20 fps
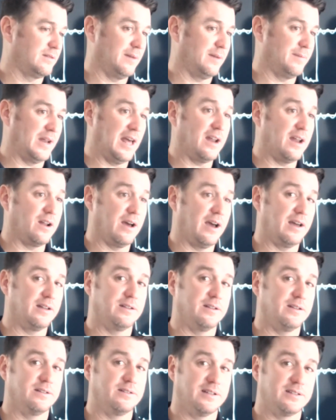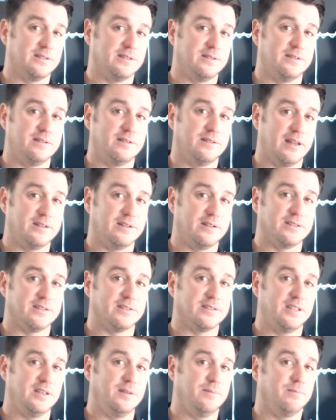I mean, I, that that
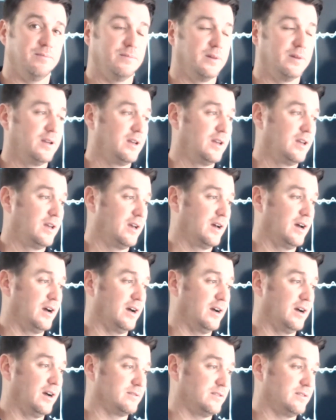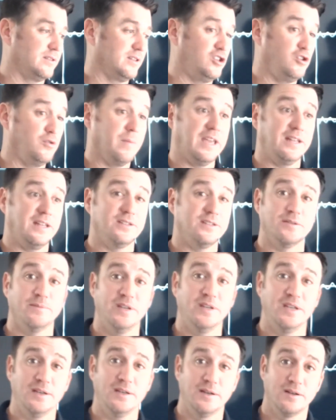doesn't seem uh, humane to
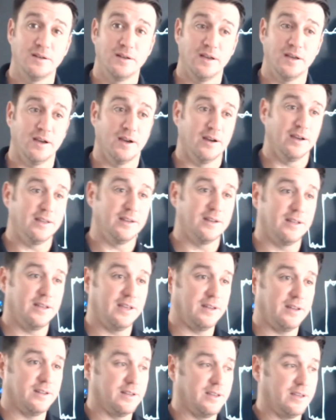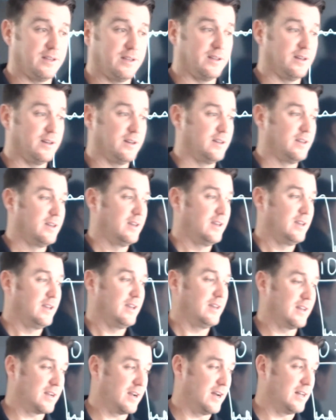me uh, in the in the in the
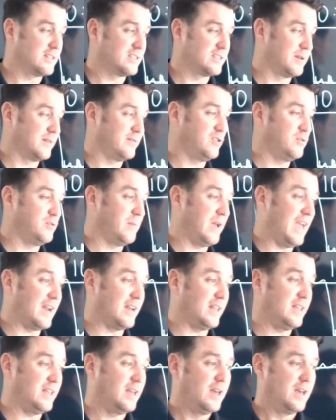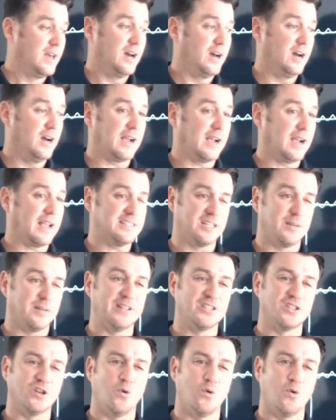in the concept of humanity. Uh, I guess it
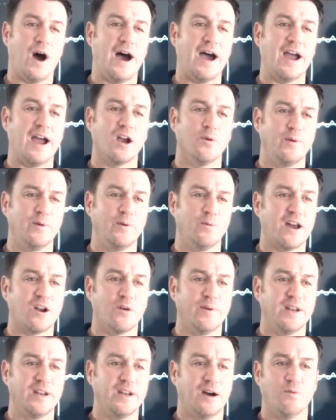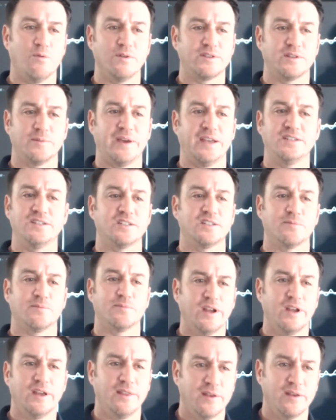depends on why are we why do we not want the patient to
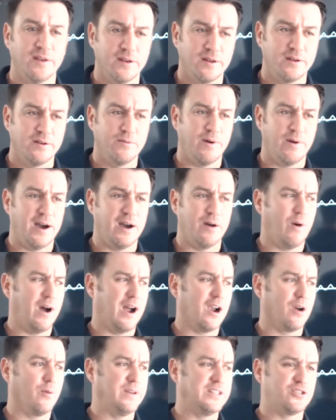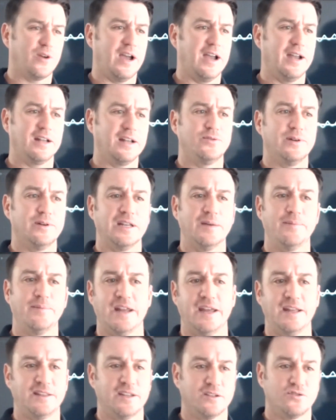breathe? Why, why are we trying to
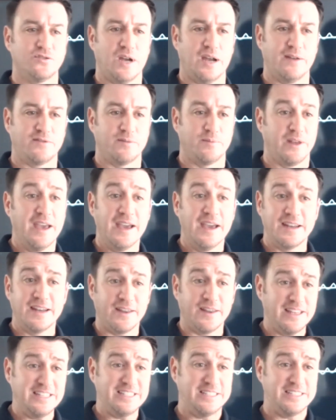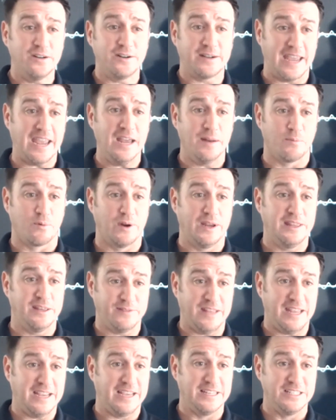eliminate their drive to breathe? Now, they still can breathe
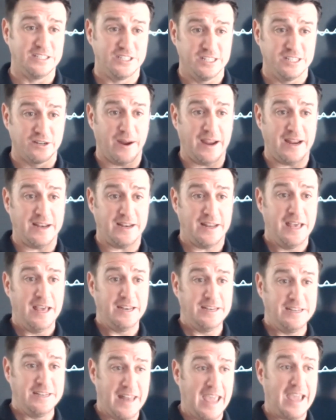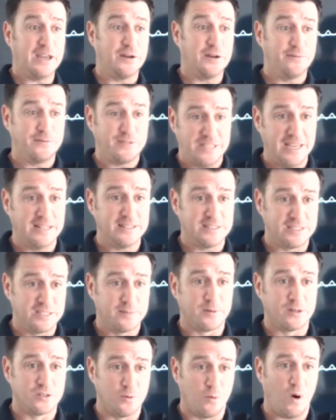if they can generate negative 10
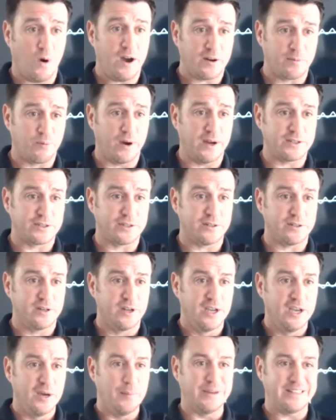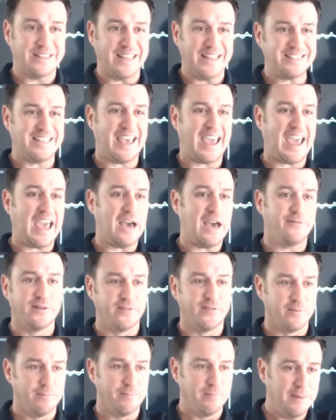centimeters of water pressure, but that's half
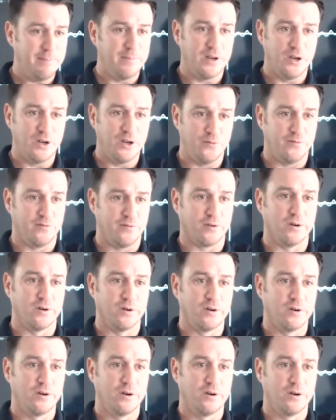of a MIP maneuver